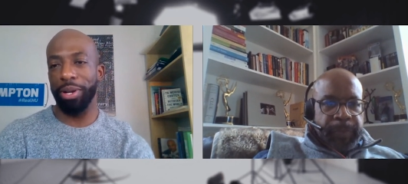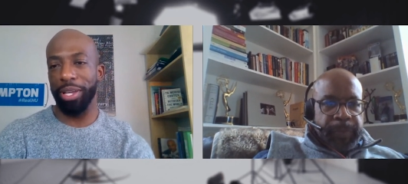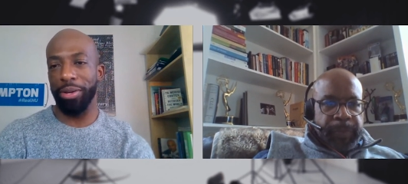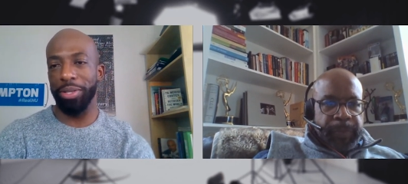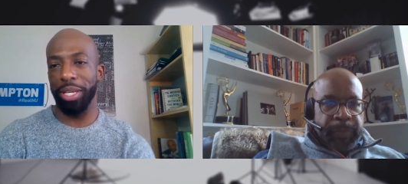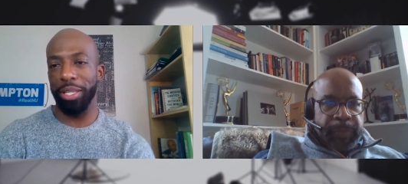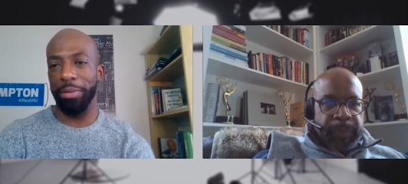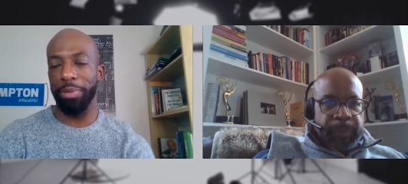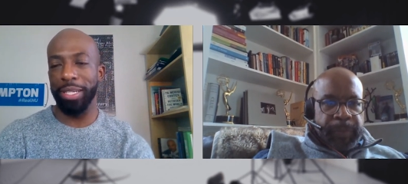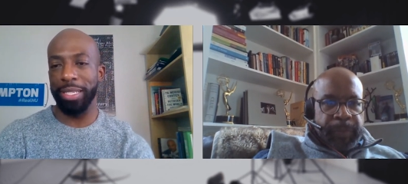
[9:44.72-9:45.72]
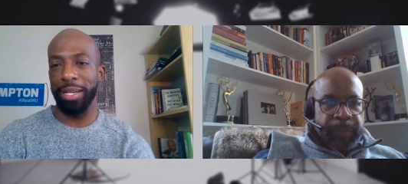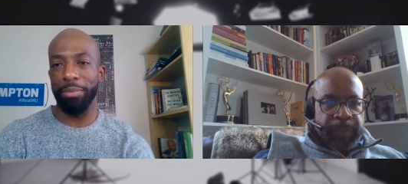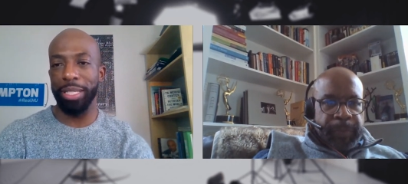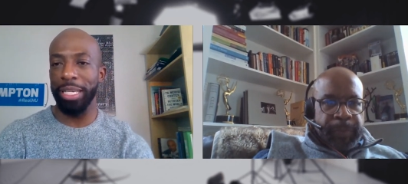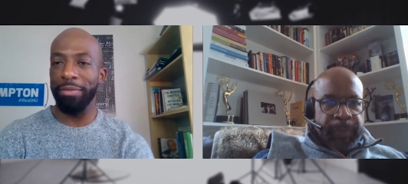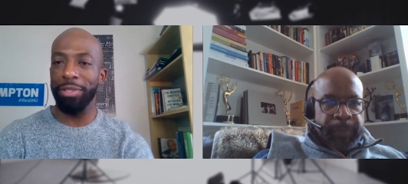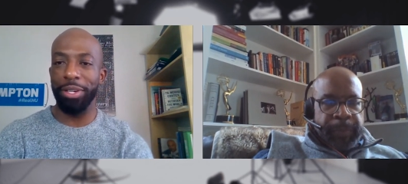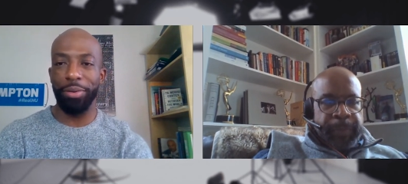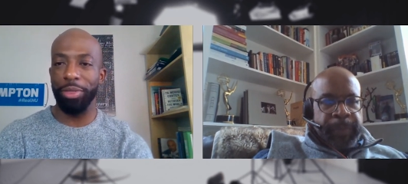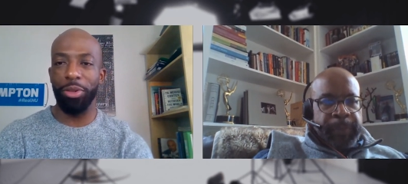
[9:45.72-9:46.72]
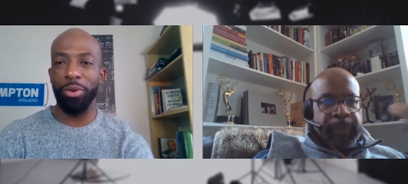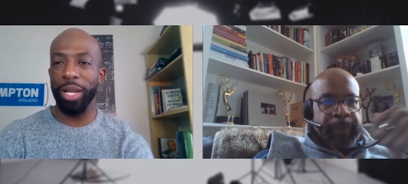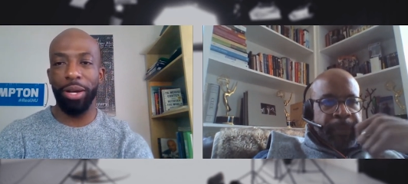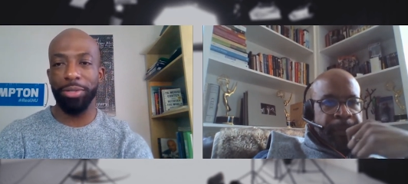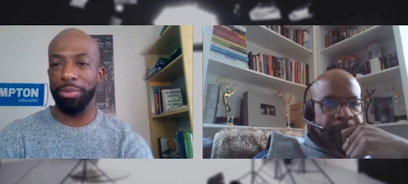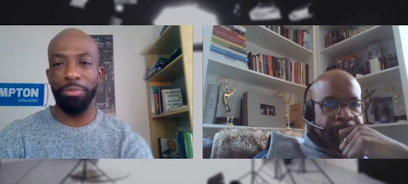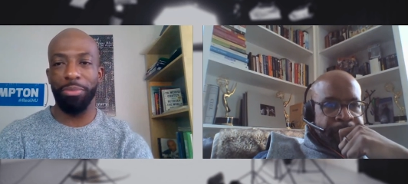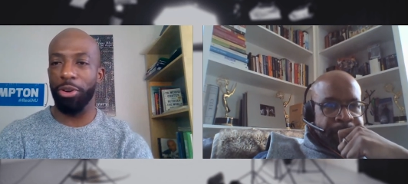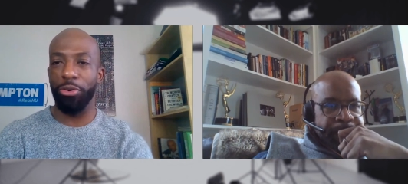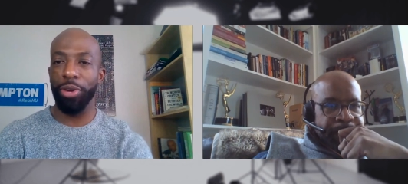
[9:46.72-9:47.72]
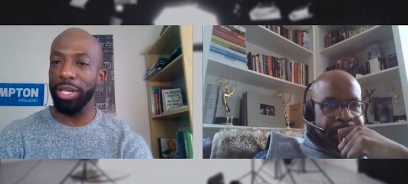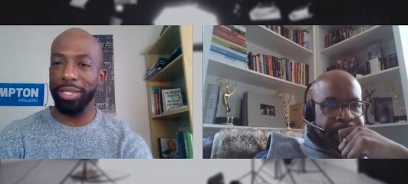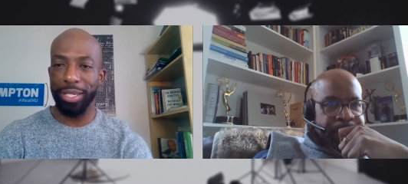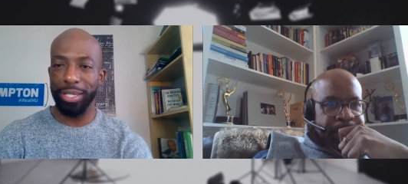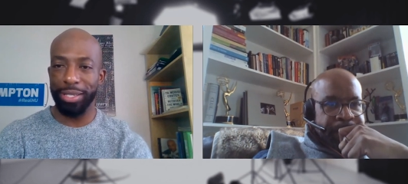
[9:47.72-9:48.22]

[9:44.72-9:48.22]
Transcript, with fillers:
Speaker 1: working on the Olympics, and I believe they were throwing out some crazy